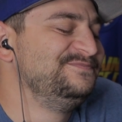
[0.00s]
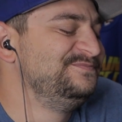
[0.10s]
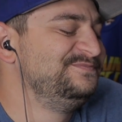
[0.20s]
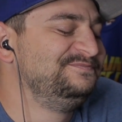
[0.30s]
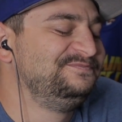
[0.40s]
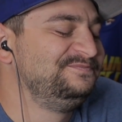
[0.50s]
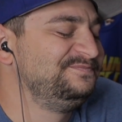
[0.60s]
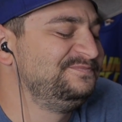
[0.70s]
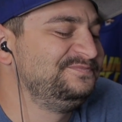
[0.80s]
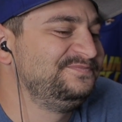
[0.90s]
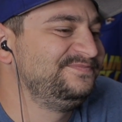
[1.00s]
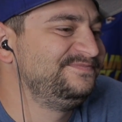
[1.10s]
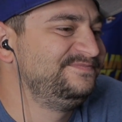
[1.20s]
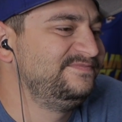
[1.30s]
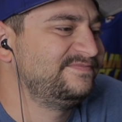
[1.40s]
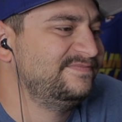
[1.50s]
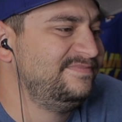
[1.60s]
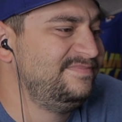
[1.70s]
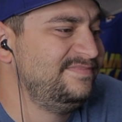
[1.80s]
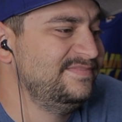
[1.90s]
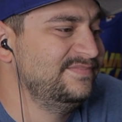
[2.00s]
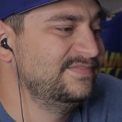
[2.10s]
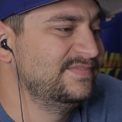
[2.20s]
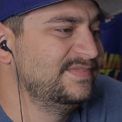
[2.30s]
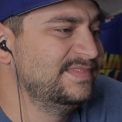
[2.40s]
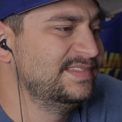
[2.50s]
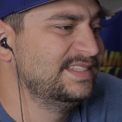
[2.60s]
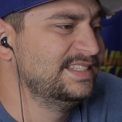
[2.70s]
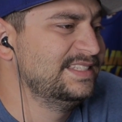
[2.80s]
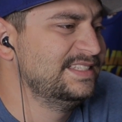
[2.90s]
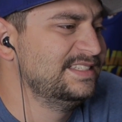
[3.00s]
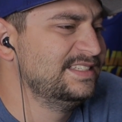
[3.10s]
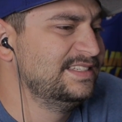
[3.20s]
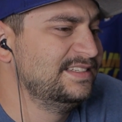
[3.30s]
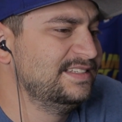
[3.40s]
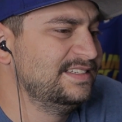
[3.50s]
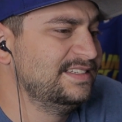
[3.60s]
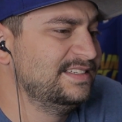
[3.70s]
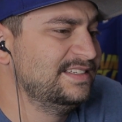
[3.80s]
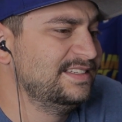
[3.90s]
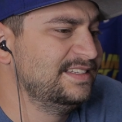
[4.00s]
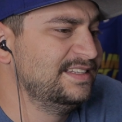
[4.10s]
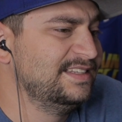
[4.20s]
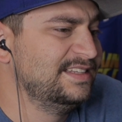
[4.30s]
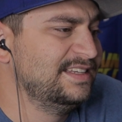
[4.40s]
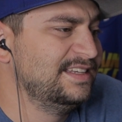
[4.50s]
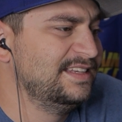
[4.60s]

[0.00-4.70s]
Today, we are going to discuss the biology of a cell.